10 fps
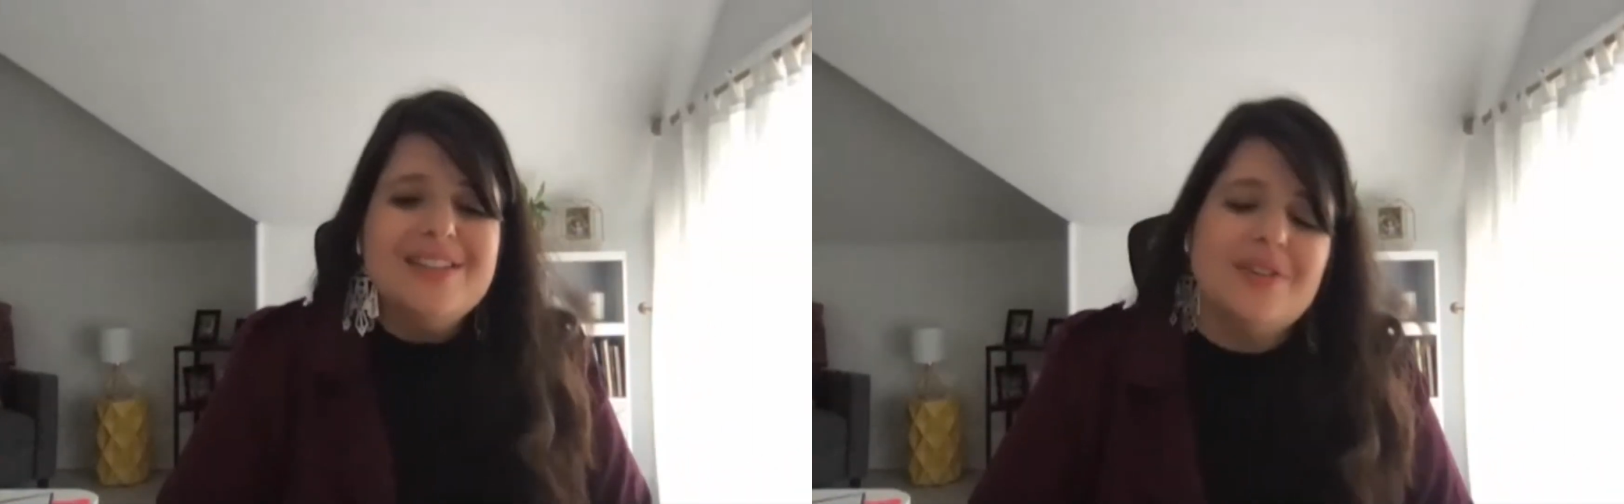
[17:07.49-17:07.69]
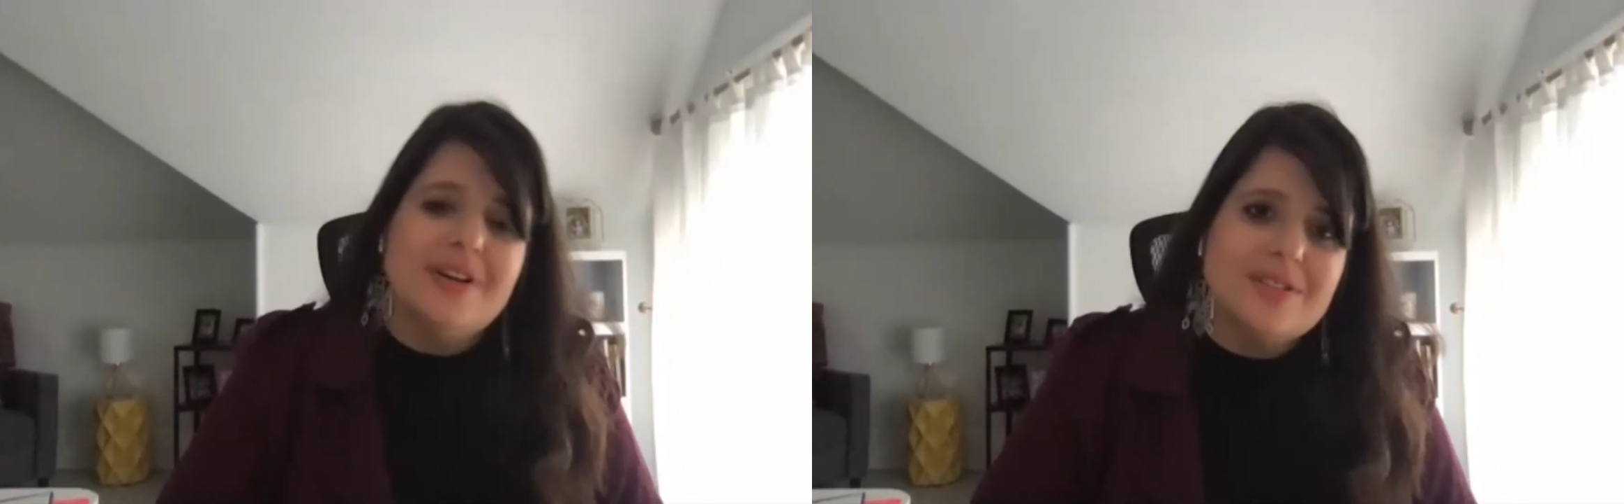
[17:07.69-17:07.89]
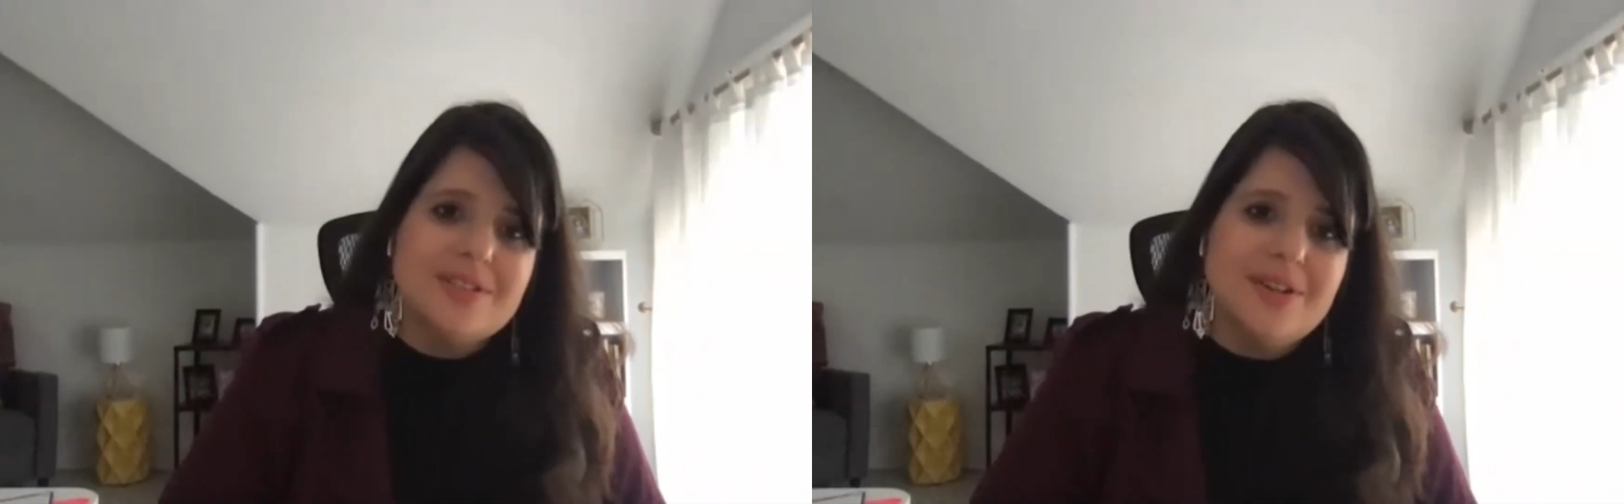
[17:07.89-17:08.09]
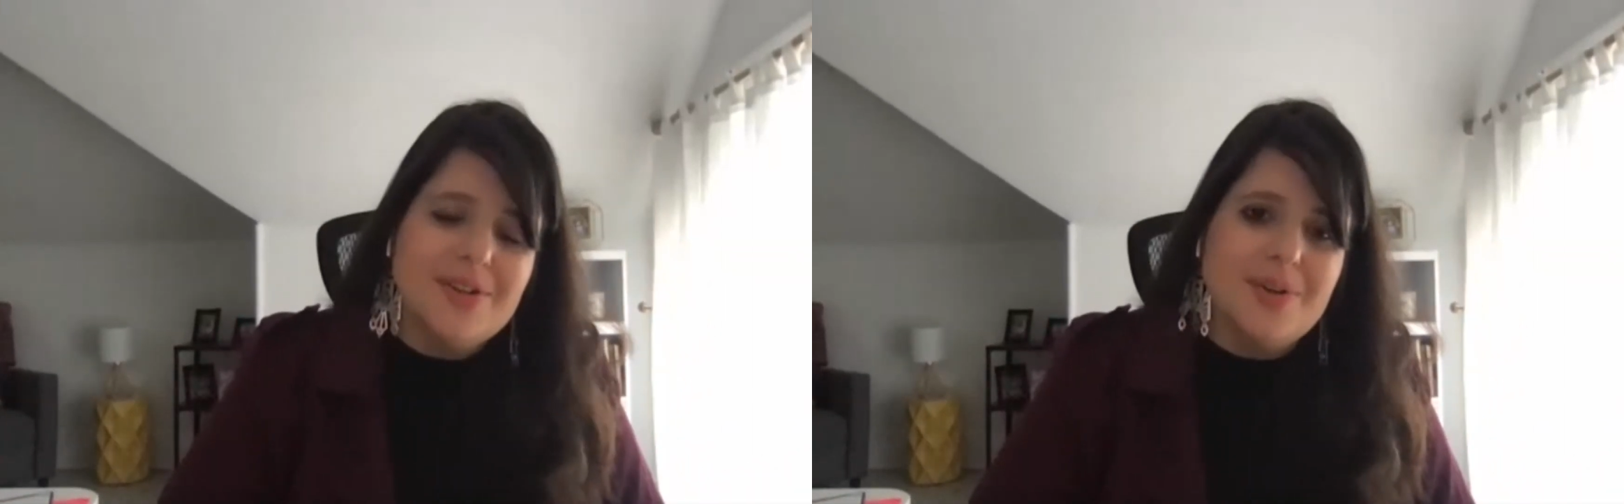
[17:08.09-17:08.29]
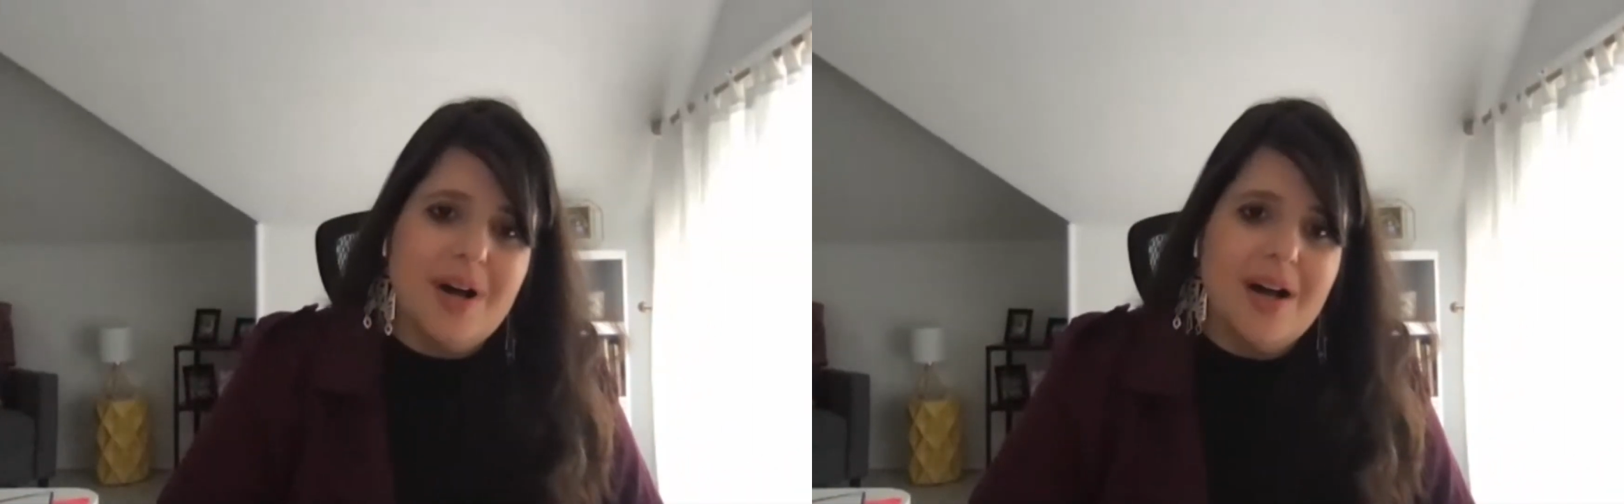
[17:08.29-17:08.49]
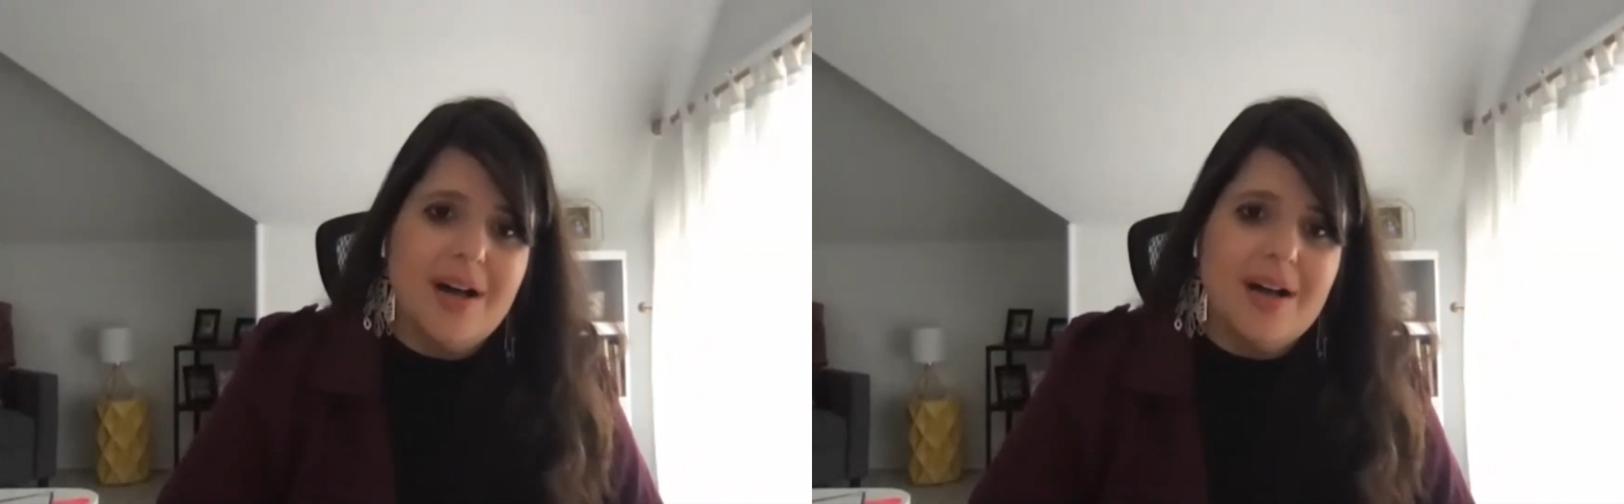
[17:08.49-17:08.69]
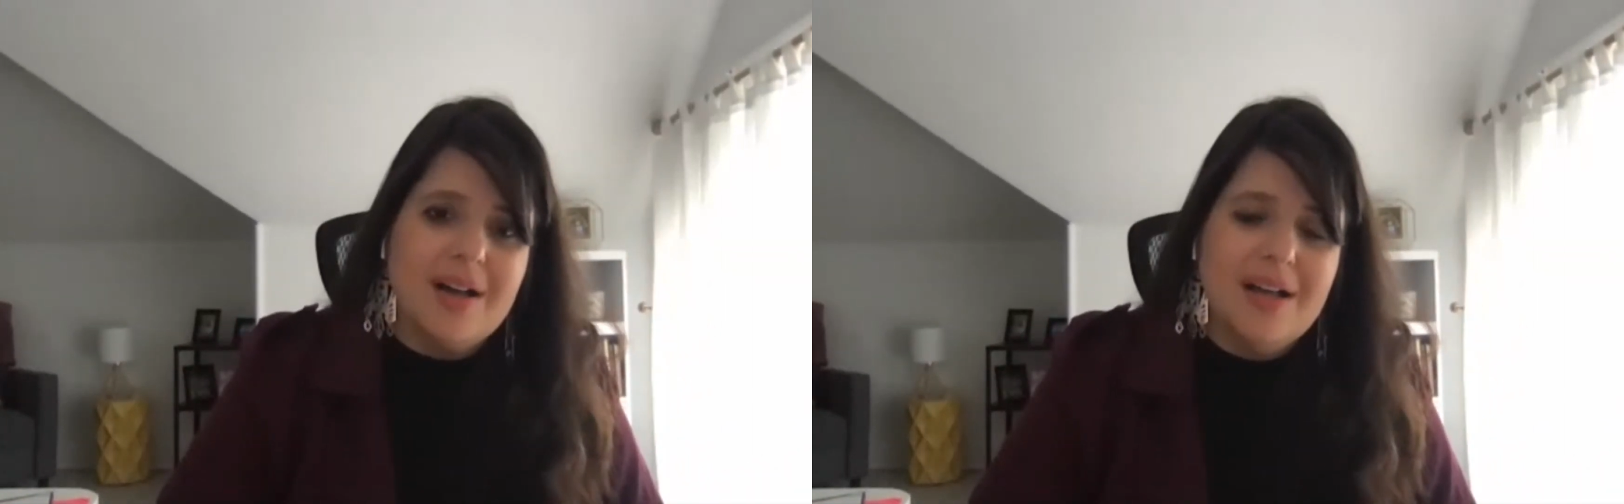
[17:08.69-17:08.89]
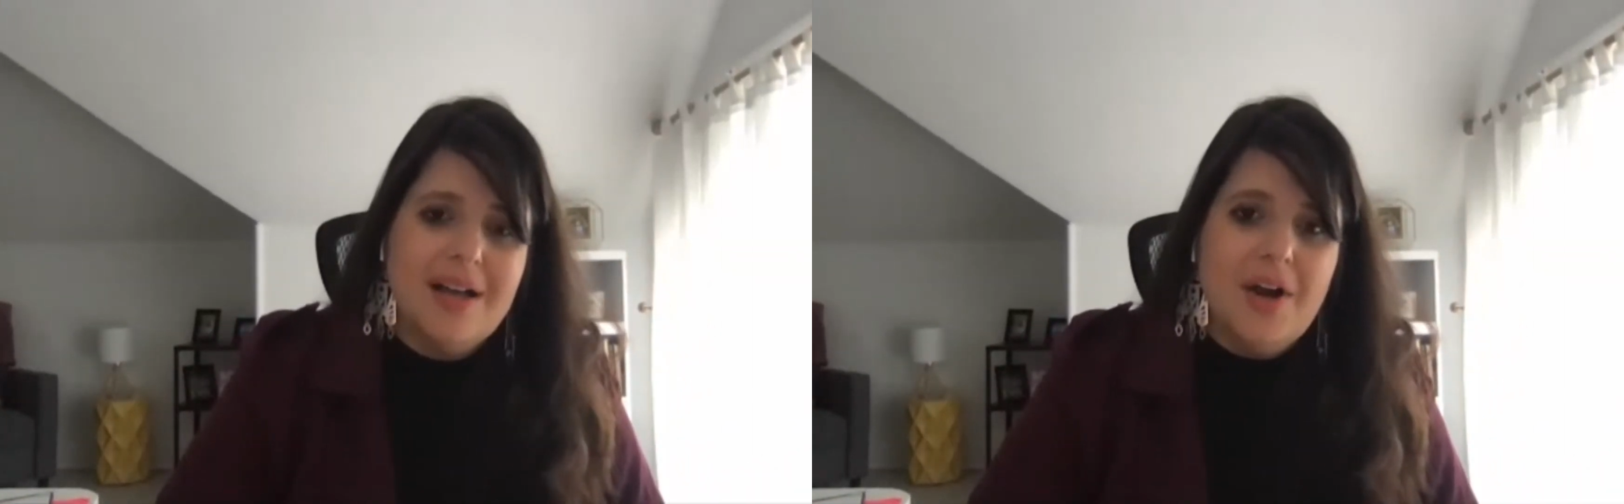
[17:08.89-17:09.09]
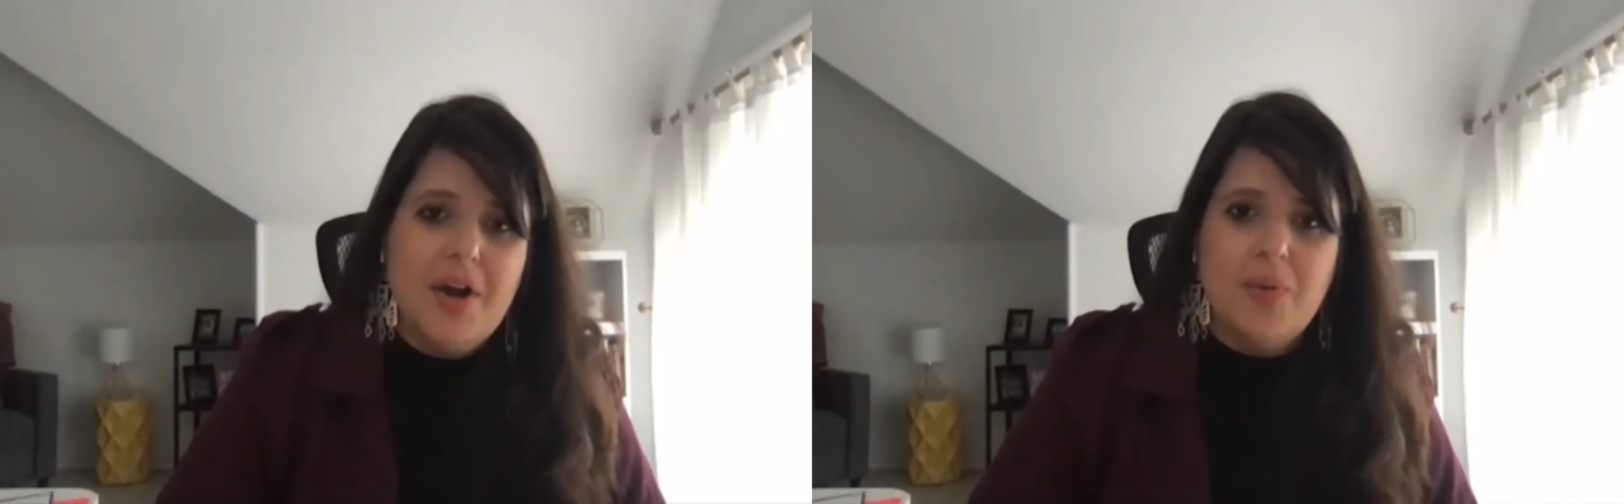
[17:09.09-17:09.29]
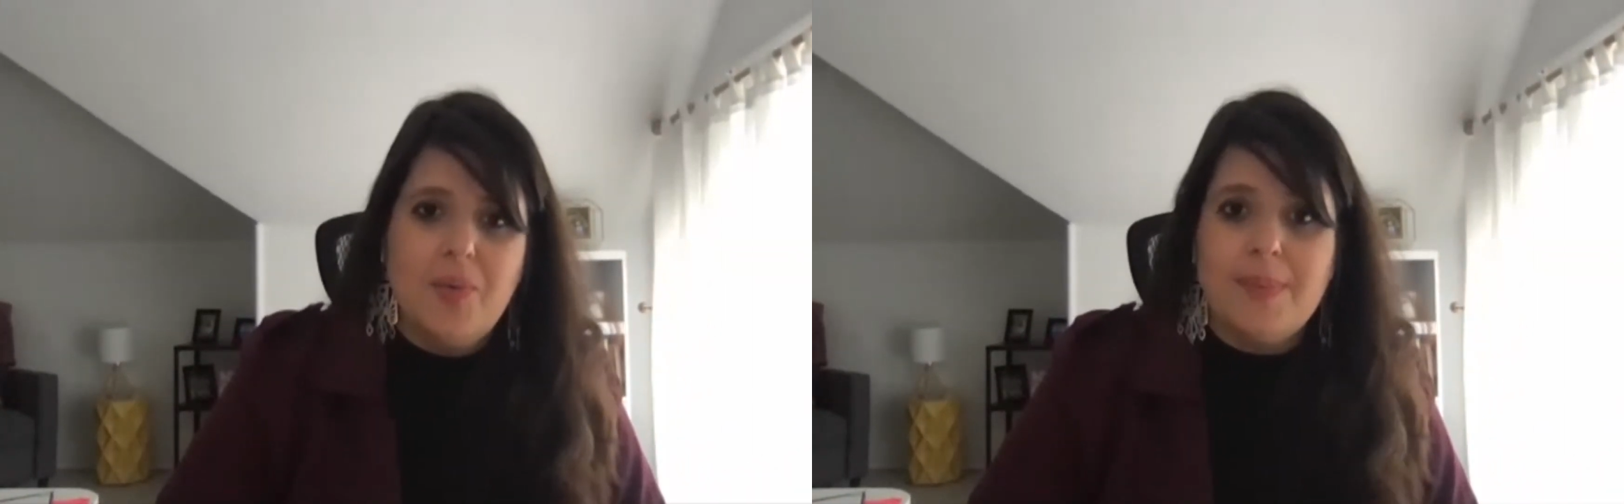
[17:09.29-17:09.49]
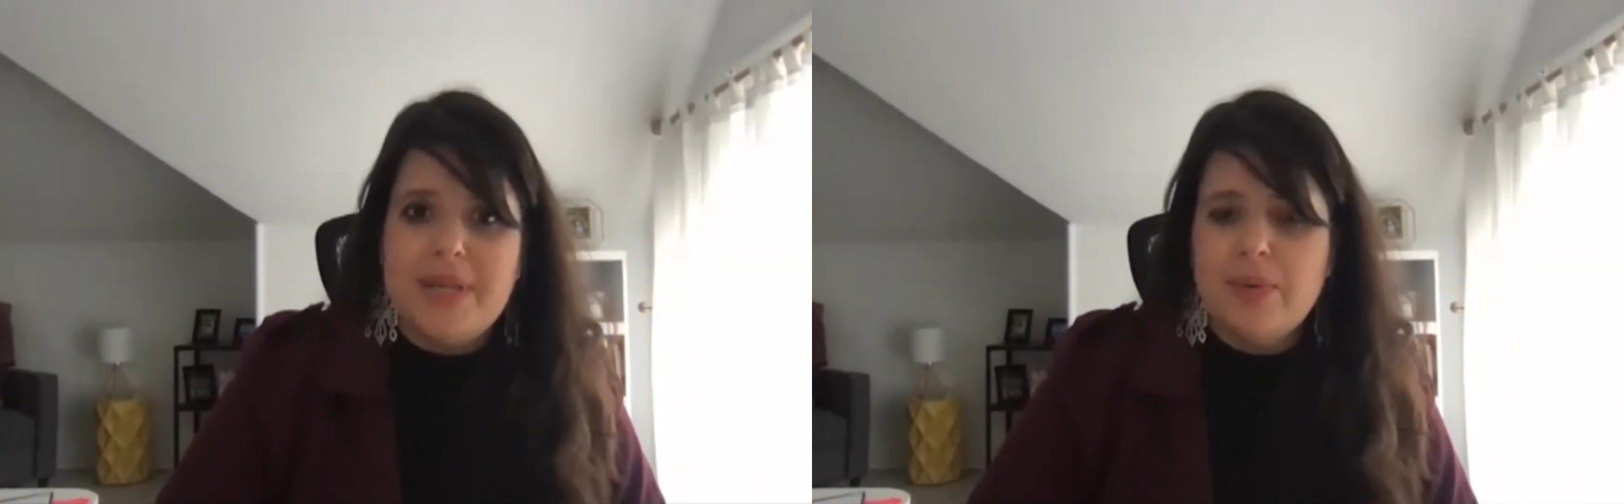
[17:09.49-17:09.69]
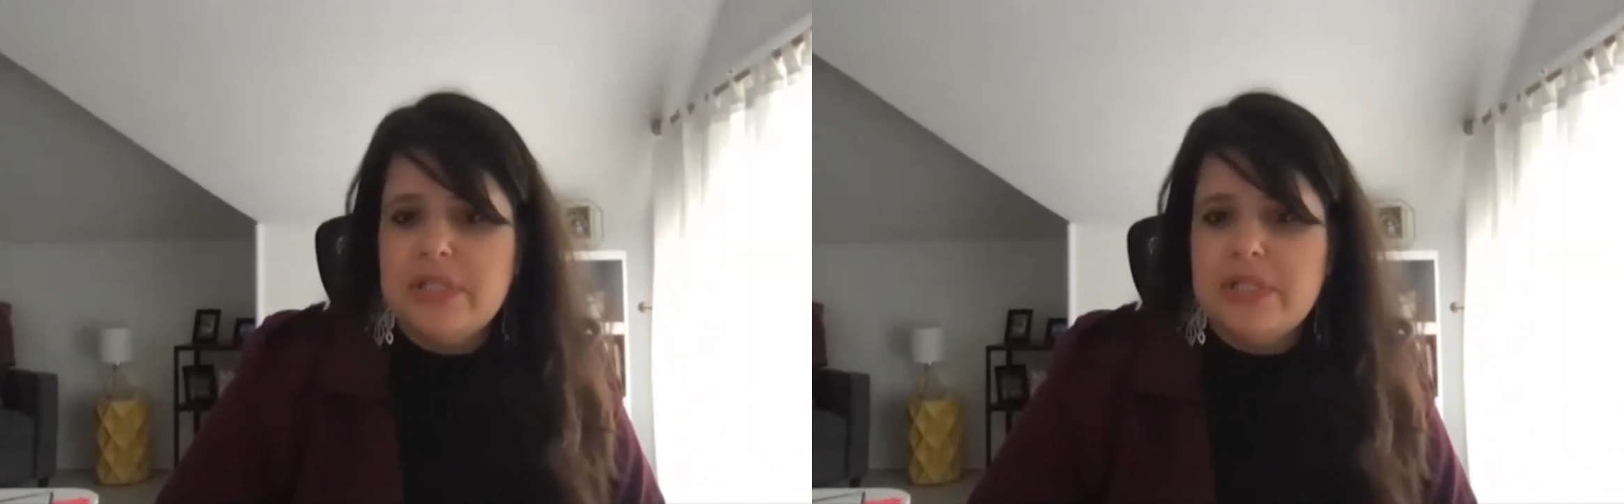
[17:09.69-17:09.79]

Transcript: You can also go to our website,